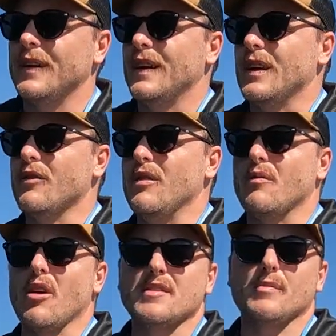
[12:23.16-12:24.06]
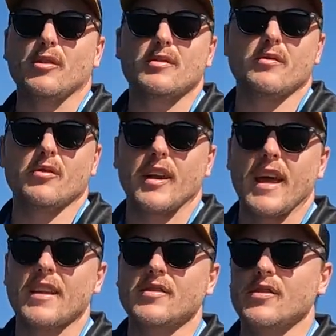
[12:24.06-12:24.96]
You're in the right spots, you're on
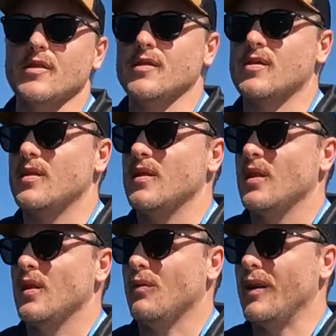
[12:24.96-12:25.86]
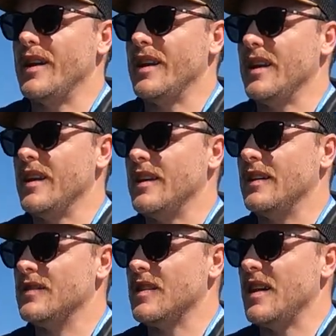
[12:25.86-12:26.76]
edges, weedy,
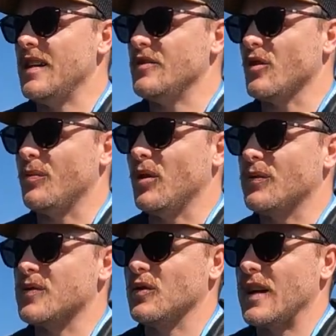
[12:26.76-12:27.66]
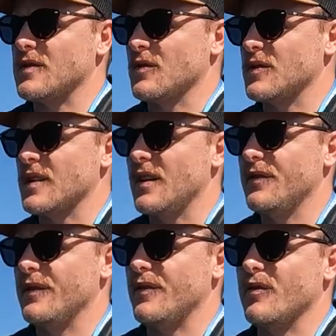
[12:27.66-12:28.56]
sandy drop-offs, all that sort of stuff.
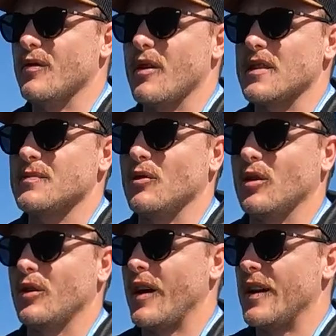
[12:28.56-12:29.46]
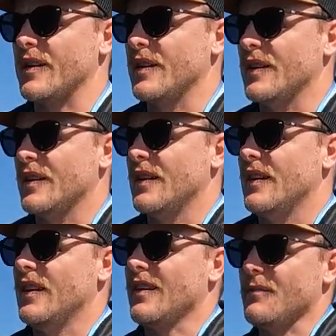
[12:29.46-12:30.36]
If you're in the right spot, great.
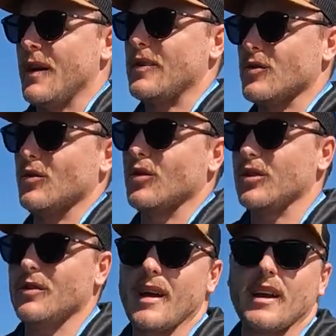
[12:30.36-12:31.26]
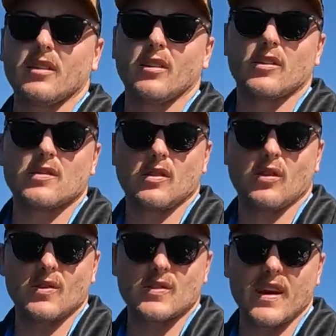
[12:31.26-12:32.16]
You gotta make sure you make lots of
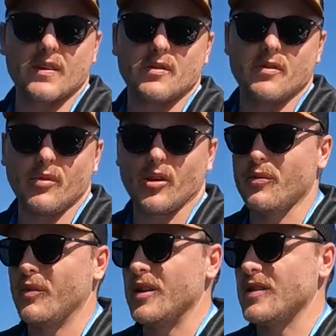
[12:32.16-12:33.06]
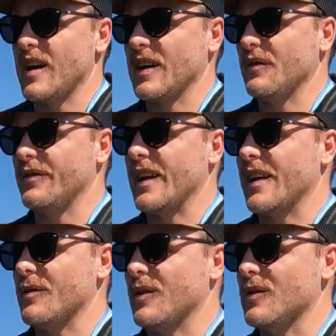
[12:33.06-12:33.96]
contact with the bottom when you're targeting flathead,
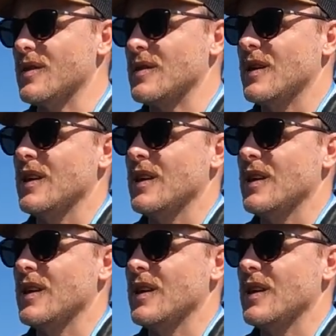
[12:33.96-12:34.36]
because